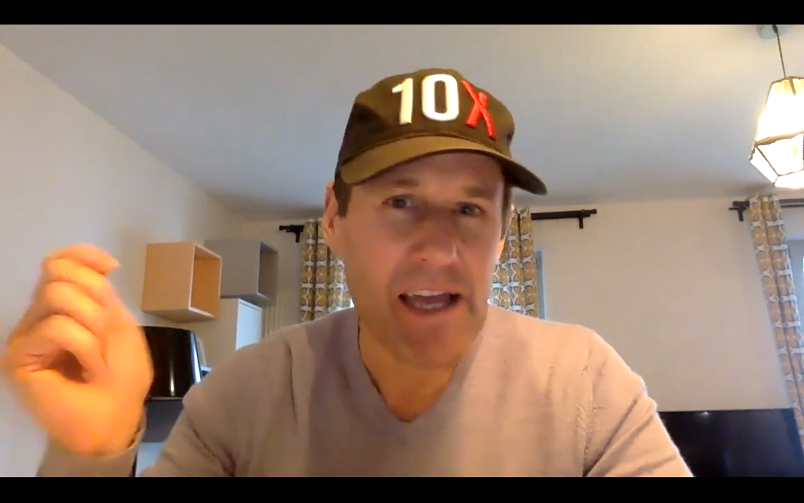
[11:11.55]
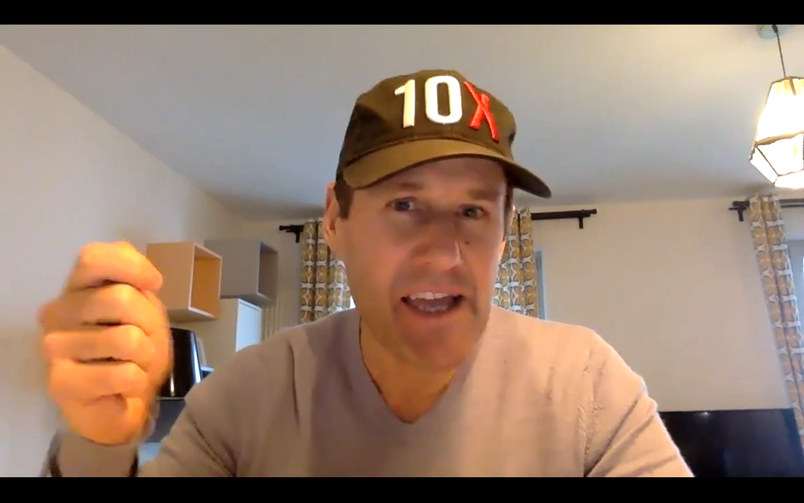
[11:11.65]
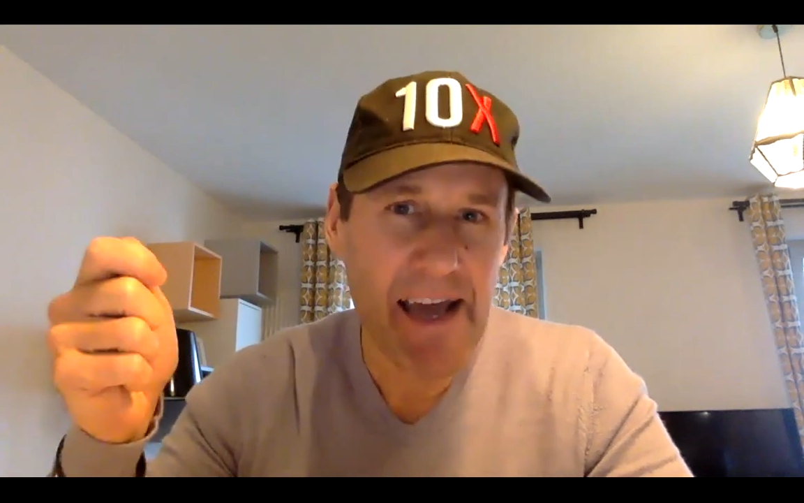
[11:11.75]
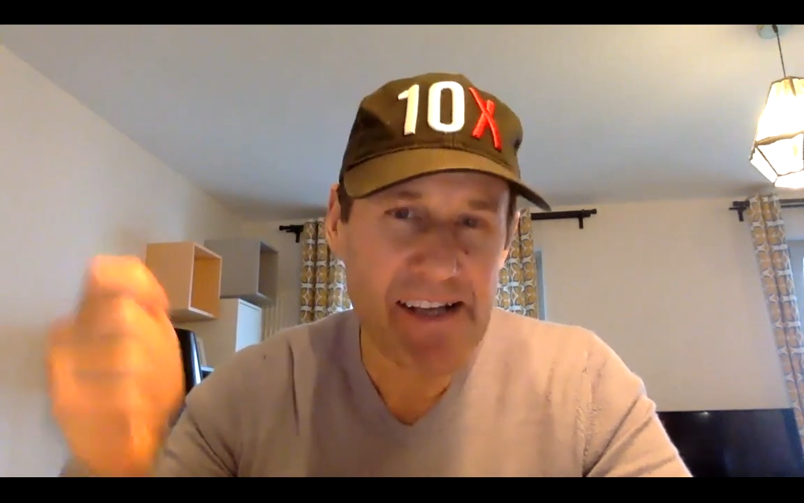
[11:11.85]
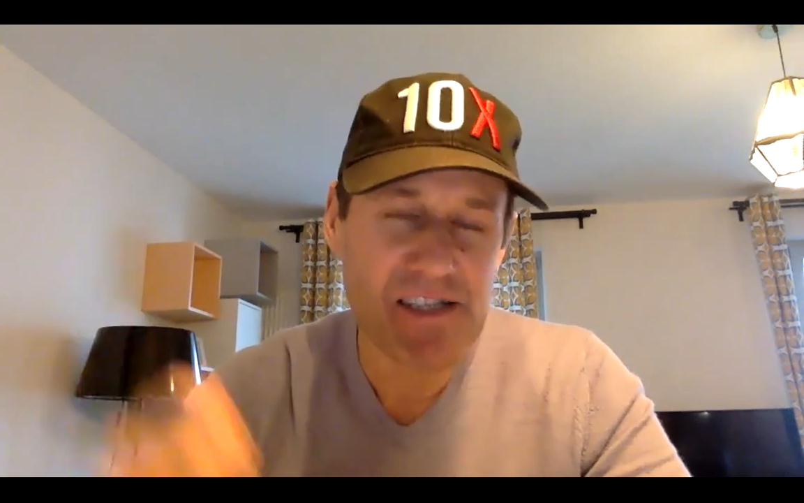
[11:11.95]

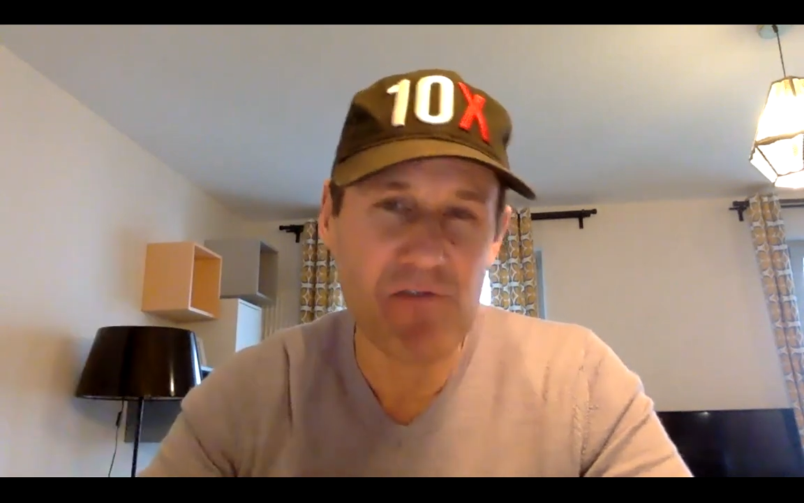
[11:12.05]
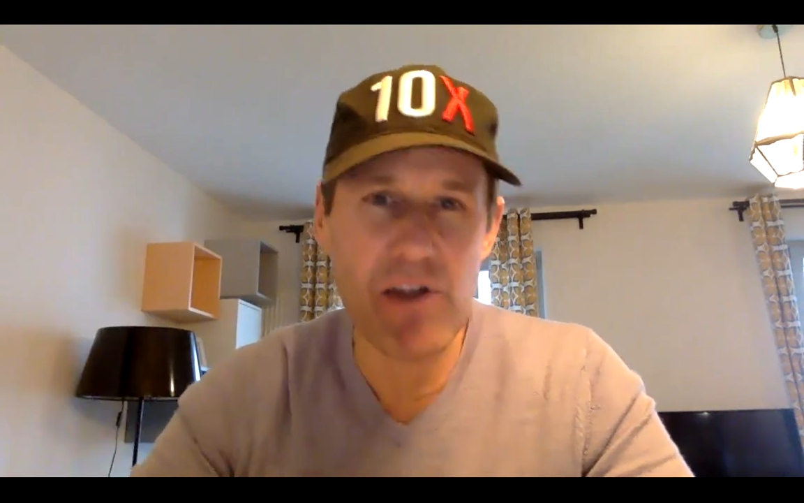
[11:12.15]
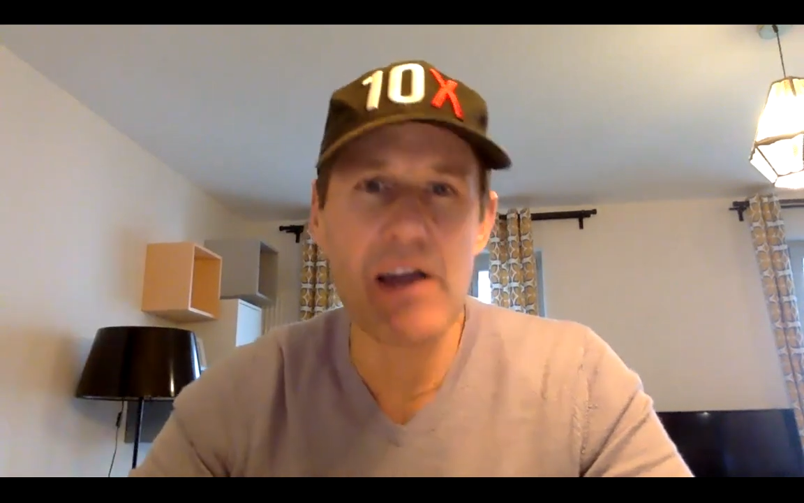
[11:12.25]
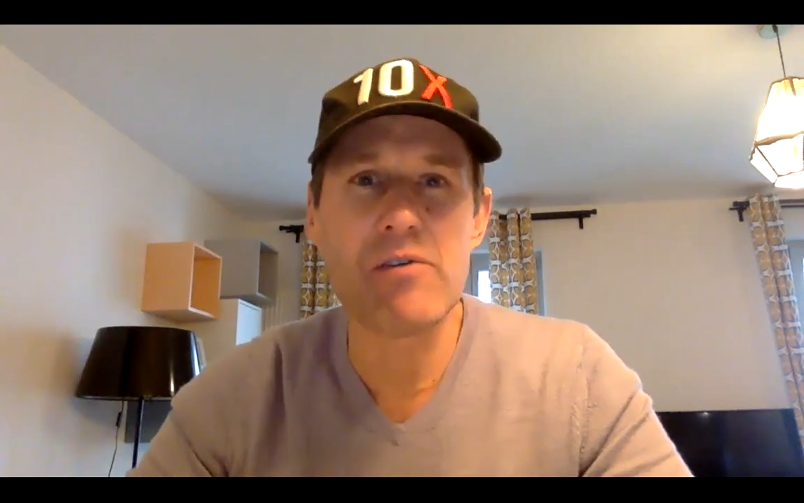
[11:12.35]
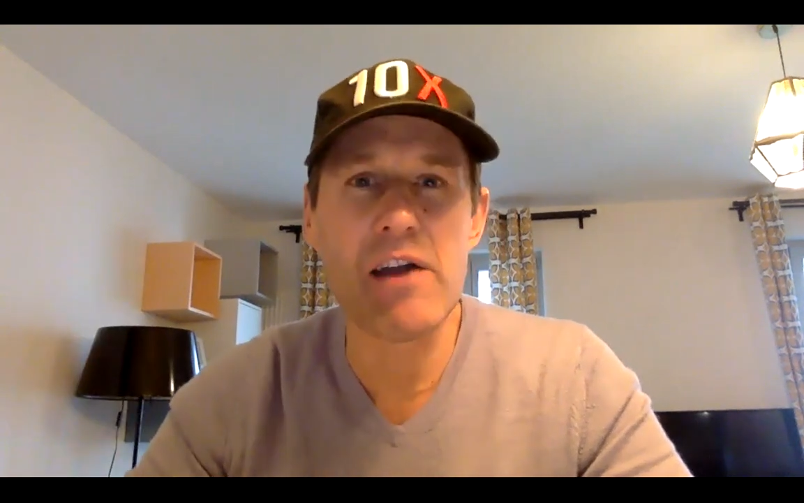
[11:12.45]
cast the
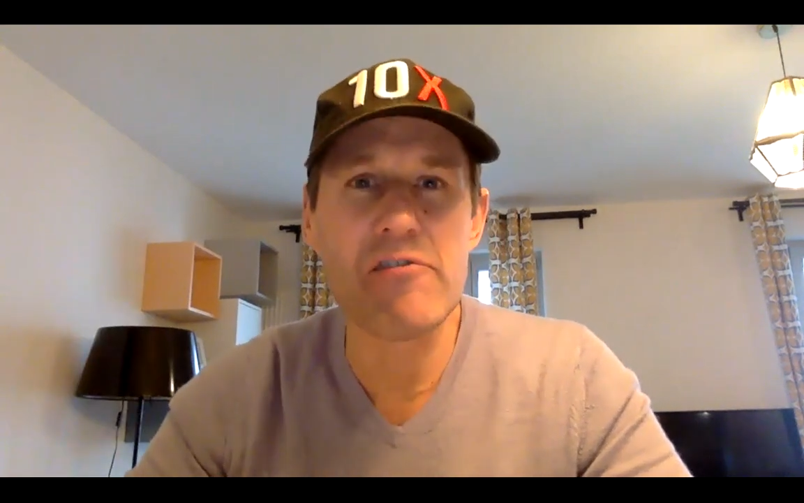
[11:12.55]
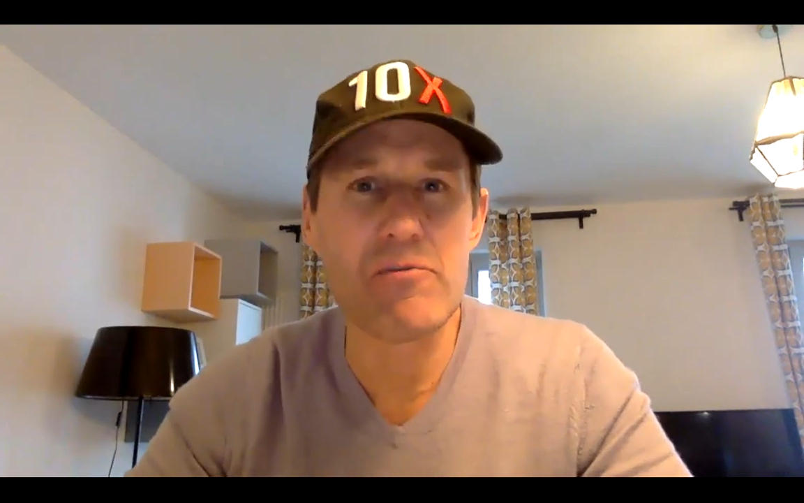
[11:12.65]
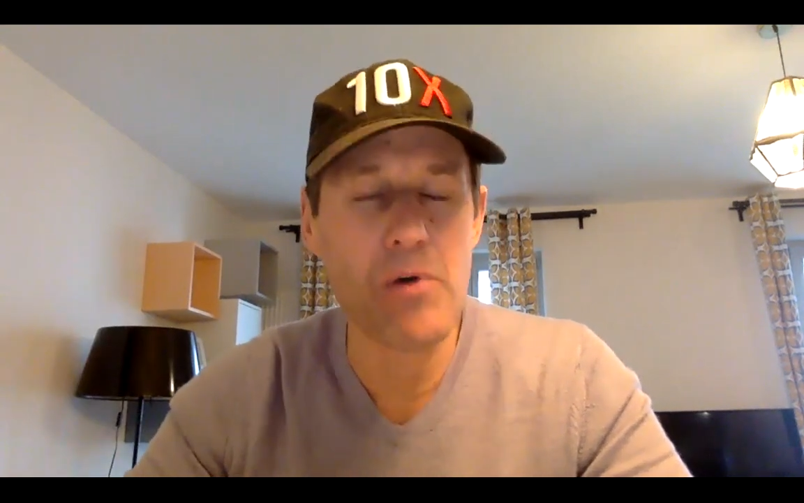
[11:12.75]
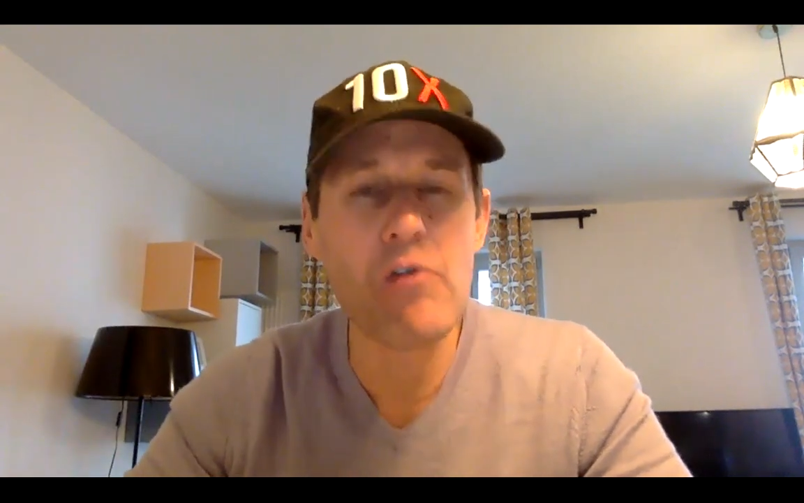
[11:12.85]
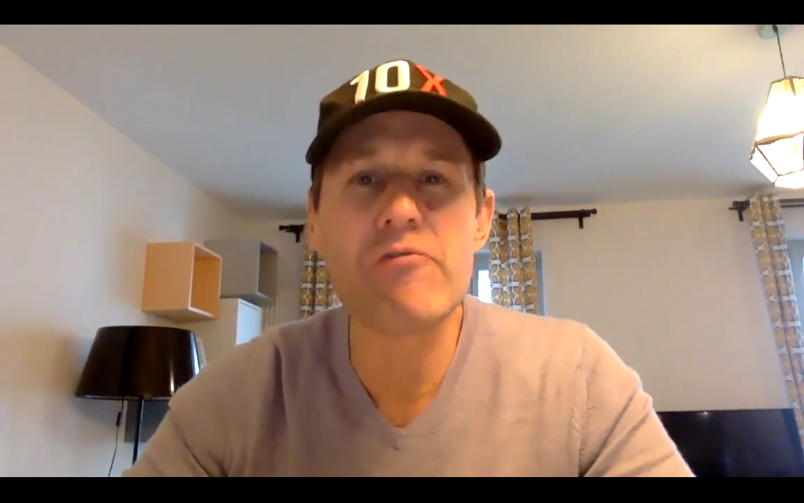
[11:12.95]
fly rod
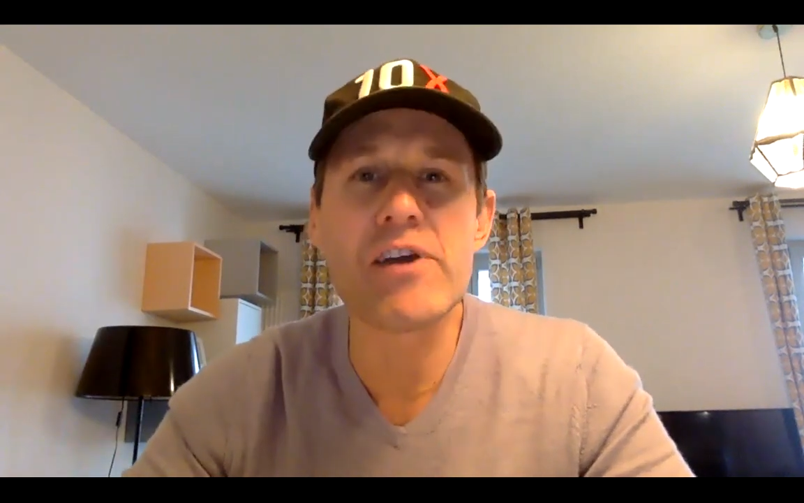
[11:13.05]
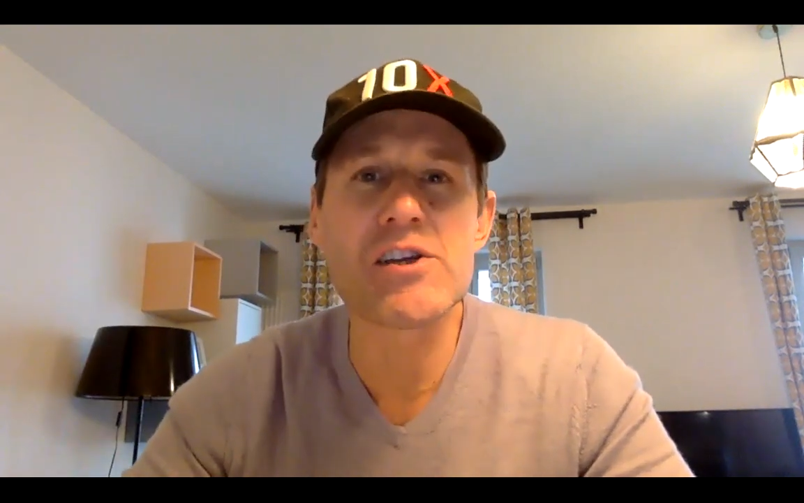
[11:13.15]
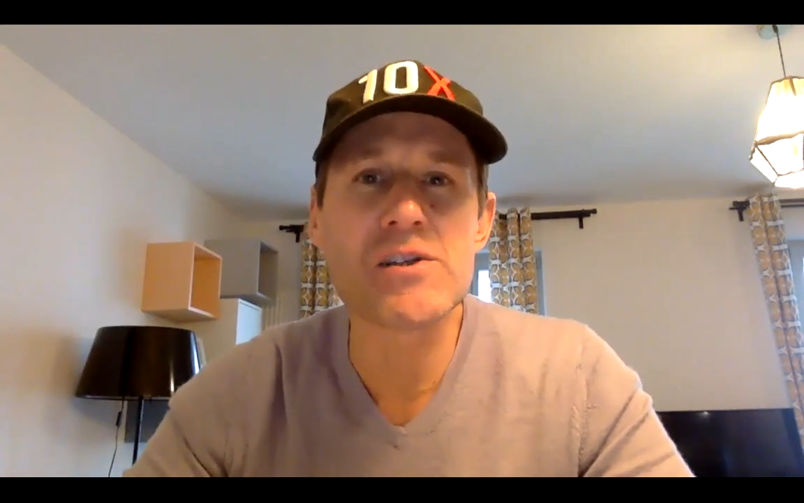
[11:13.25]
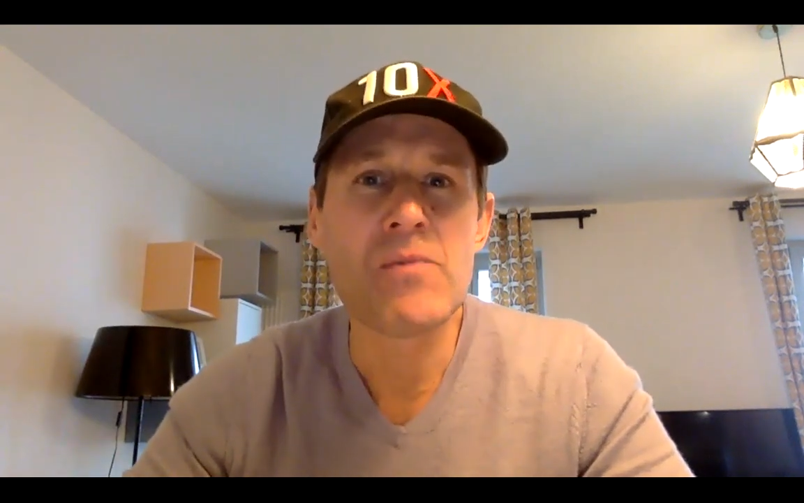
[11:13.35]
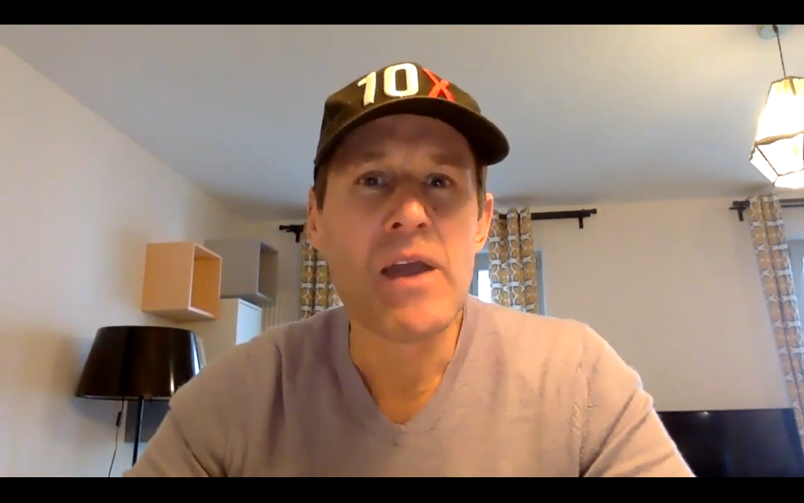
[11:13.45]
for
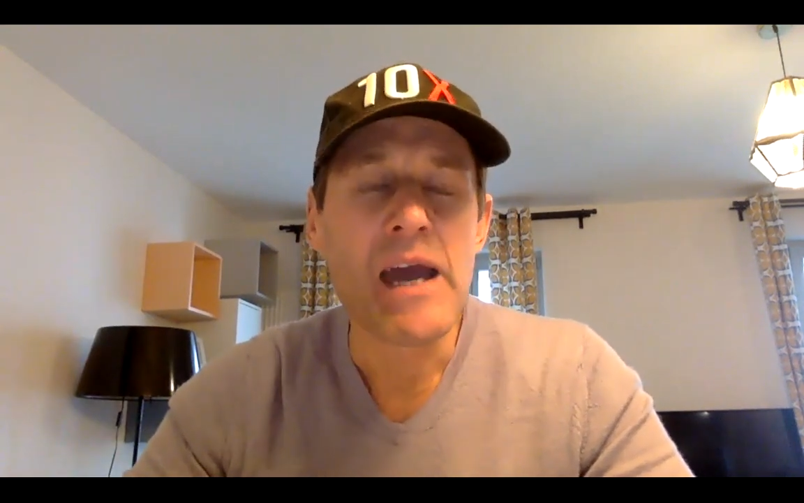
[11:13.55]
bonefish,